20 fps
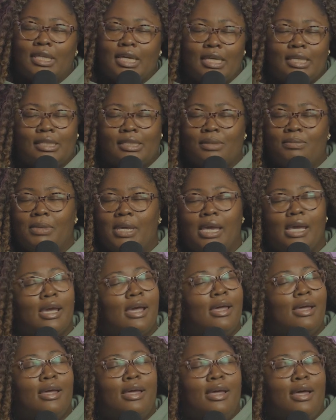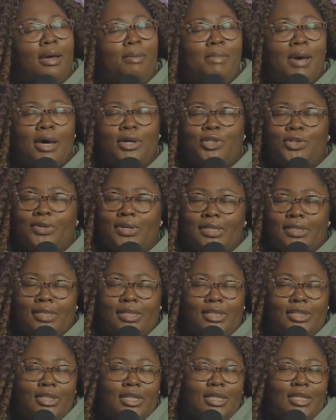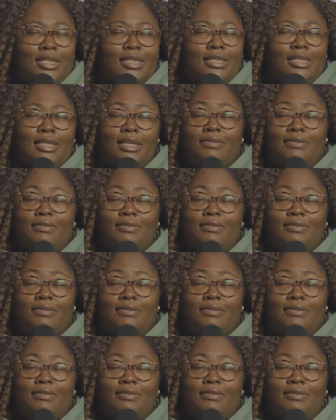things to me about transitions.